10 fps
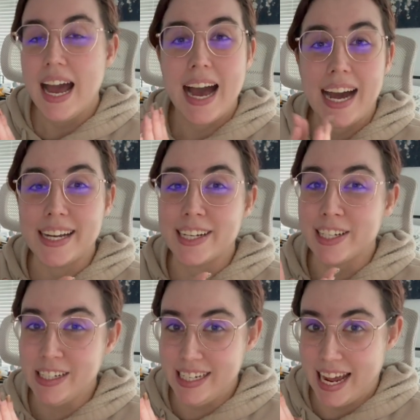on
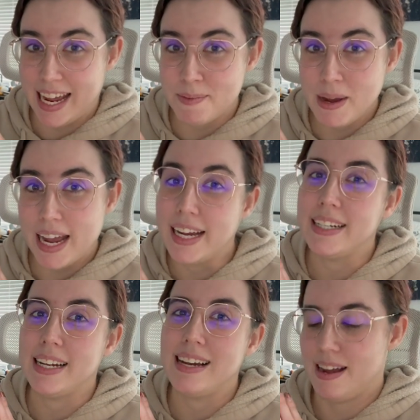Good Game,
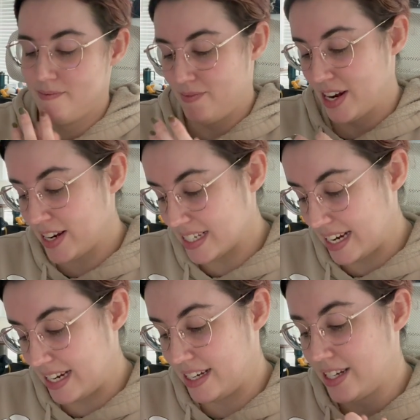and I'm very
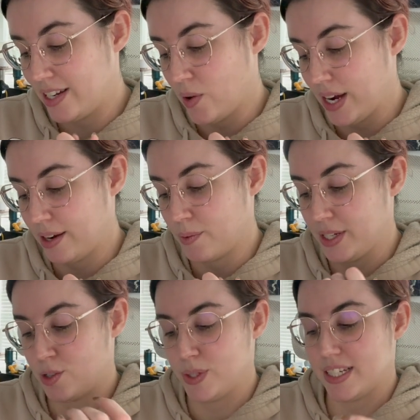excited to go on
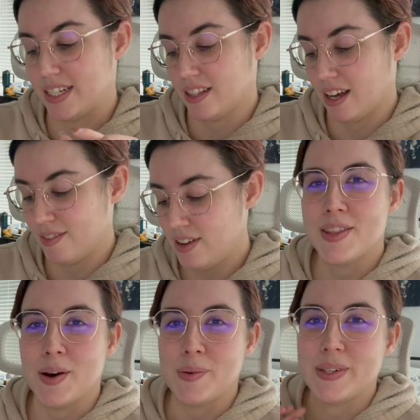with Twisted Love.
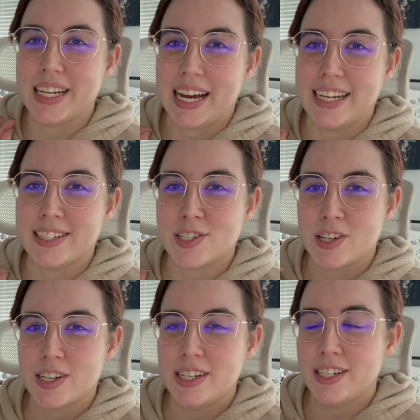Though when I
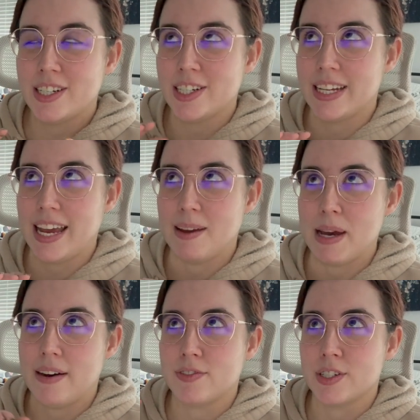started Good Game
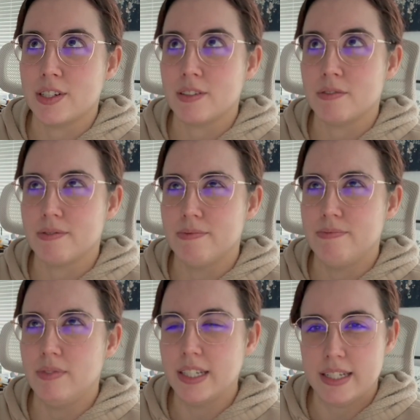after
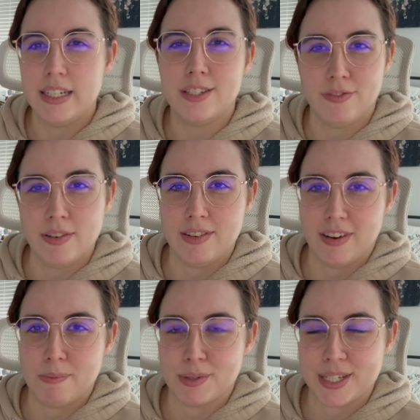listening to
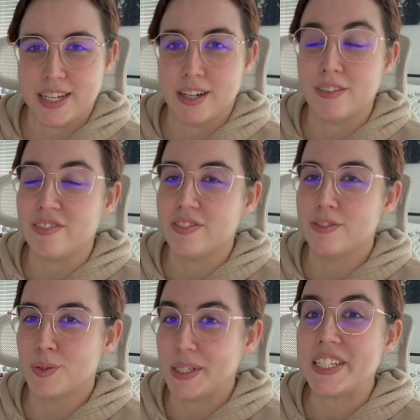55% of
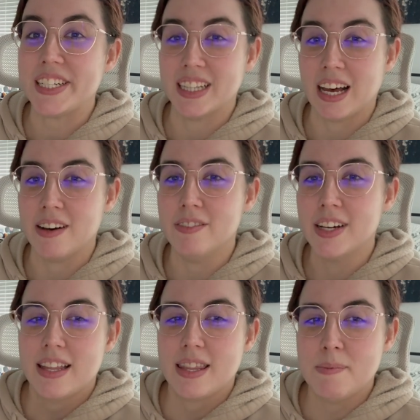Twisted Love,
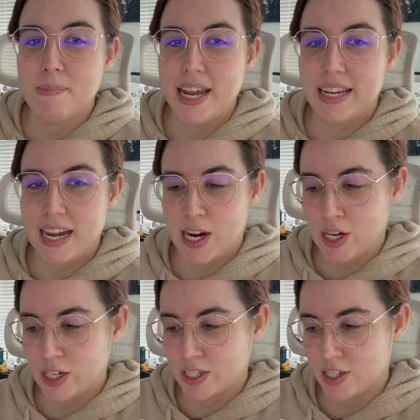the main
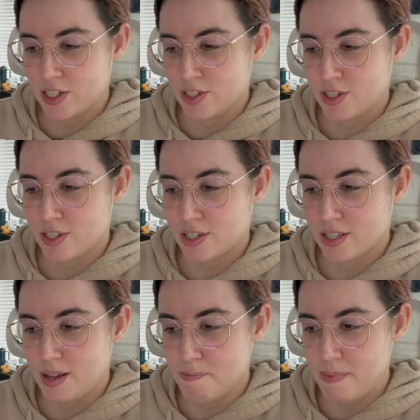characters,
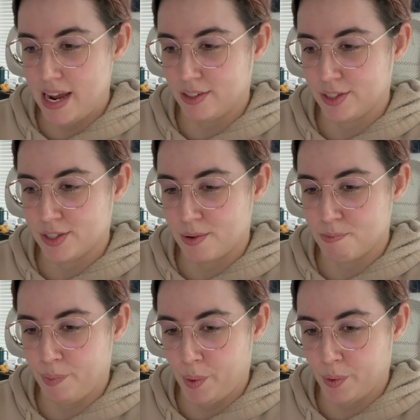the males, are
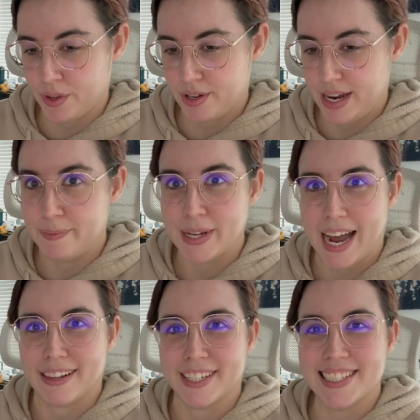both named
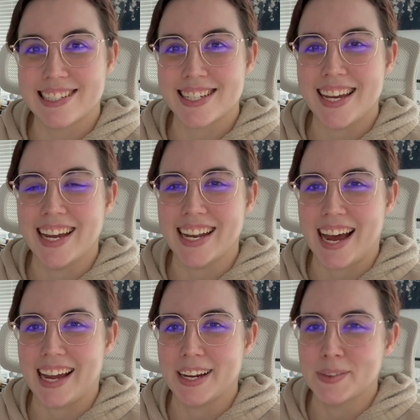Alex, and
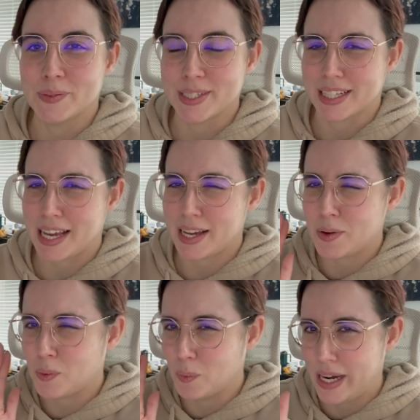I was like,
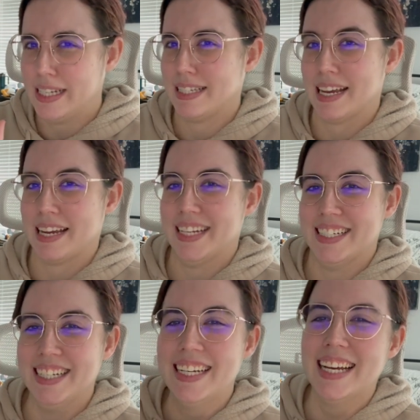wait a second.
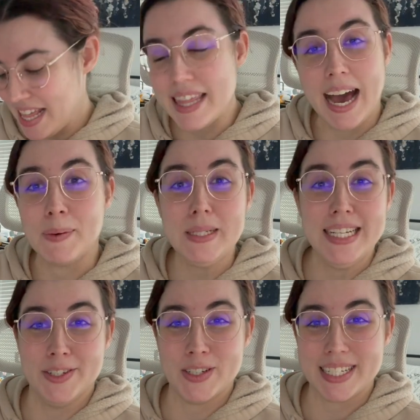That was
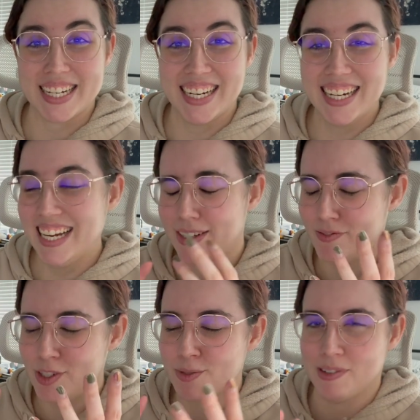interesting.
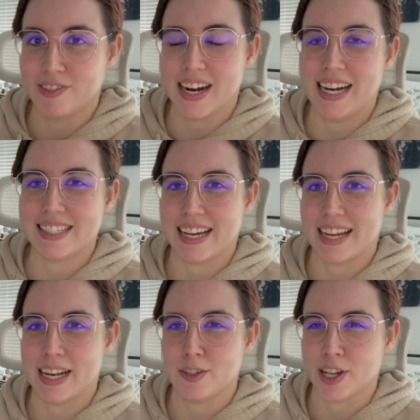Confused me for a hot
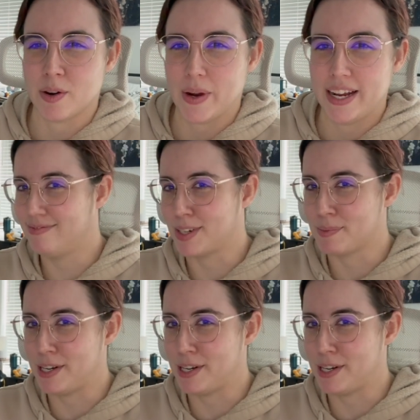second. I was like, wait, what am I